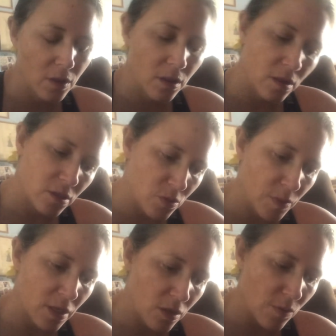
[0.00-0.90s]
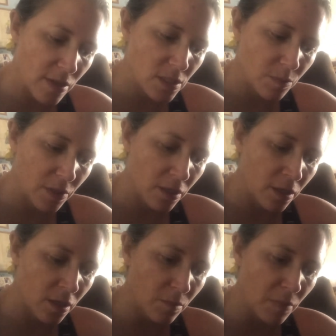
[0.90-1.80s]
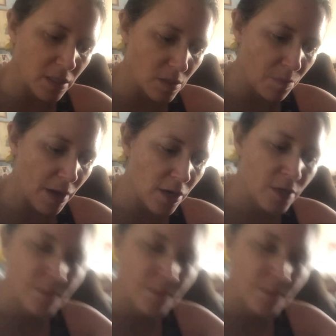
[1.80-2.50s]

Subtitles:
the tweak in the recipe makes it better.